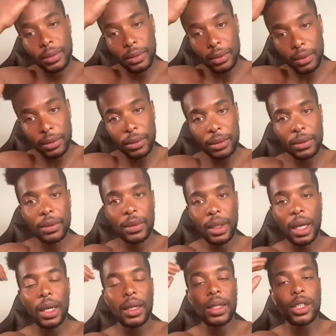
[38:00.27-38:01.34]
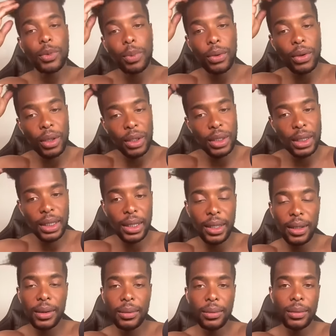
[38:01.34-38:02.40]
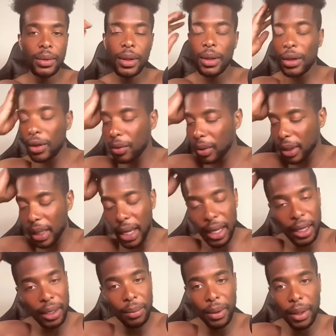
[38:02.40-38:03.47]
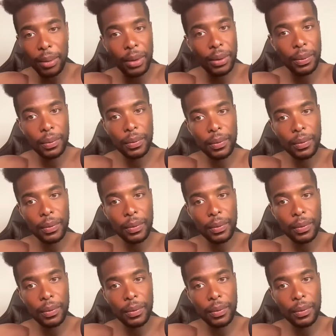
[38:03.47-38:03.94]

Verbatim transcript: at this point in time. And you are not it, baby.